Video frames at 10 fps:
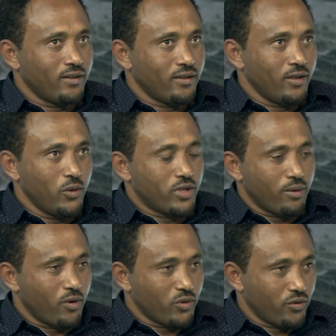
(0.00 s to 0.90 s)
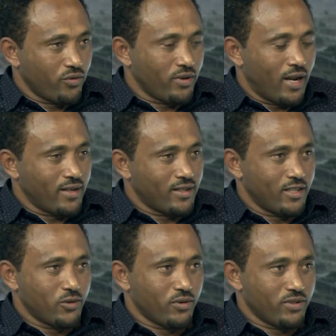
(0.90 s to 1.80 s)
huge amount of land
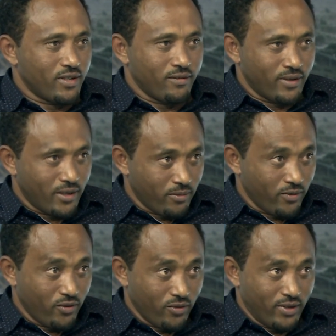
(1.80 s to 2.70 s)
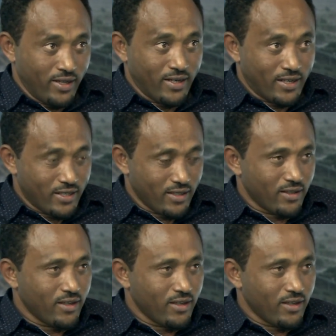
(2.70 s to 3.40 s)
resources available for irrigation.